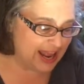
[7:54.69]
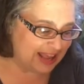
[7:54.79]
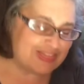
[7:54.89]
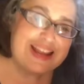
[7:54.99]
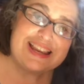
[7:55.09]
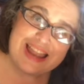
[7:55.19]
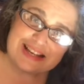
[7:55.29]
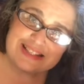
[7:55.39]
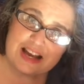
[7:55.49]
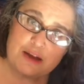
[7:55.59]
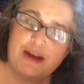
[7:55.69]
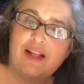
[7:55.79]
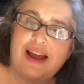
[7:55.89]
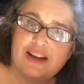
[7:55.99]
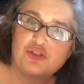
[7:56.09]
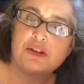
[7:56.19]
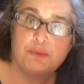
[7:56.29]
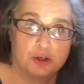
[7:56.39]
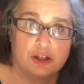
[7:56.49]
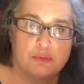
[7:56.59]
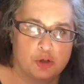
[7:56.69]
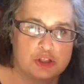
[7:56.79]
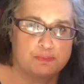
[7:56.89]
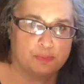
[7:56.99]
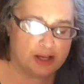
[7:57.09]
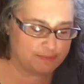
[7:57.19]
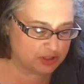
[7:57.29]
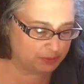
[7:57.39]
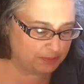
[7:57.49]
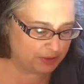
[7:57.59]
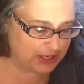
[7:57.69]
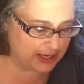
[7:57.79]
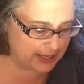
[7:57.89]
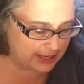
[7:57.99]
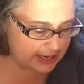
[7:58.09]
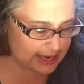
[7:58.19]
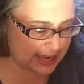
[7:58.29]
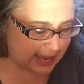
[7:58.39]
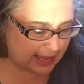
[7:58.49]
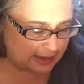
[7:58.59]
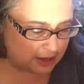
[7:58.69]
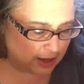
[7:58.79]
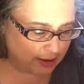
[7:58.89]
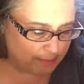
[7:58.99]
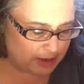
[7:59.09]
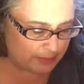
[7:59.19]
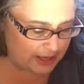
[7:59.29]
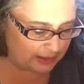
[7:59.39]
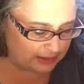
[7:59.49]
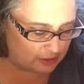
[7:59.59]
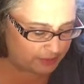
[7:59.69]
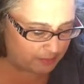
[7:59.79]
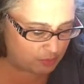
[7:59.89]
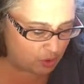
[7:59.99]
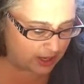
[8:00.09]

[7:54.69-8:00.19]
I think next time I'll actually put a little more split pea in it, and maybe a little bit more